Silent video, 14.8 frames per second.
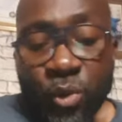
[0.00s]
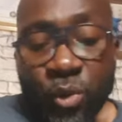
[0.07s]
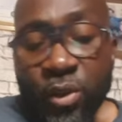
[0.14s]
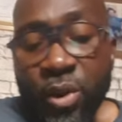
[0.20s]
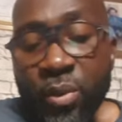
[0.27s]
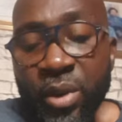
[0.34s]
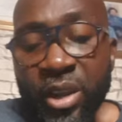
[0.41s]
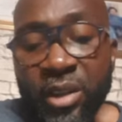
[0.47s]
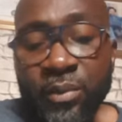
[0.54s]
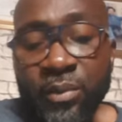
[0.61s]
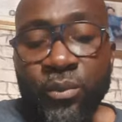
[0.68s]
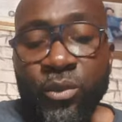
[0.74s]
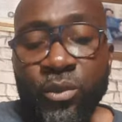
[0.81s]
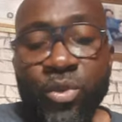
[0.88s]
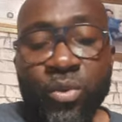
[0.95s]
for a way
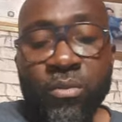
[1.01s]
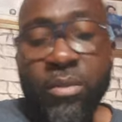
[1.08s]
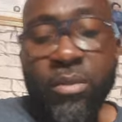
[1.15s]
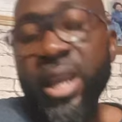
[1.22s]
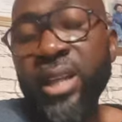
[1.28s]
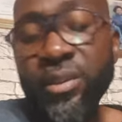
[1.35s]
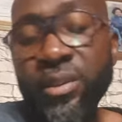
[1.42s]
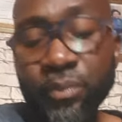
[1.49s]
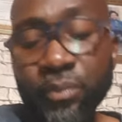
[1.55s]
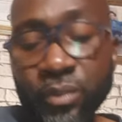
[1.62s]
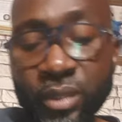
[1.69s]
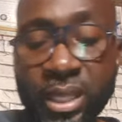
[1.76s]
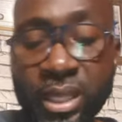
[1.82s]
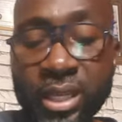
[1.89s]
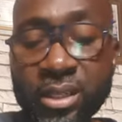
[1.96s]
to merge
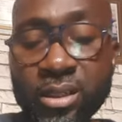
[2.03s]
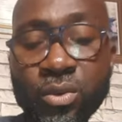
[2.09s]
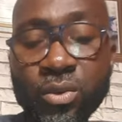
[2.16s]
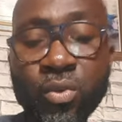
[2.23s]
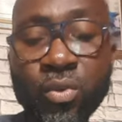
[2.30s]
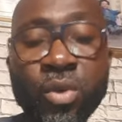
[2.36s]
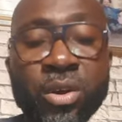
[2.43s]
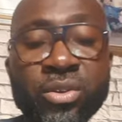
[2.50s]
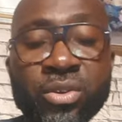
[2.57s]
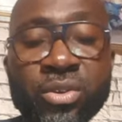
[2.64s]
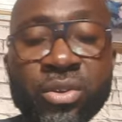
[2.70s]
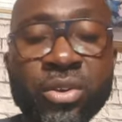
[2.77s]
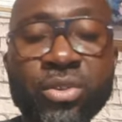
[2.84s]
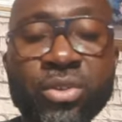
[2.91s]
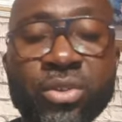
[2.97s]
those ones, you
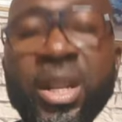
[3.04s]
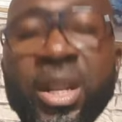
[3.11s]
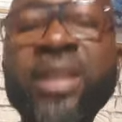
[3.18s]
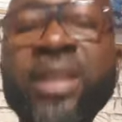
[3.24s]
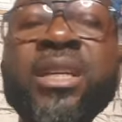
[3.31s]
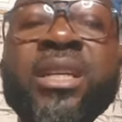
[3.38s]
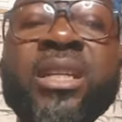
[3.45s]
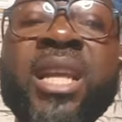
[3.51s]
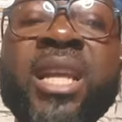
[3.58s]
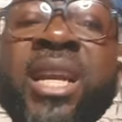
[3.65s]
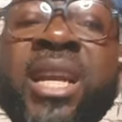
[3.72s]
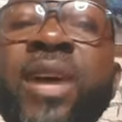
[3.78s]
know, so that they can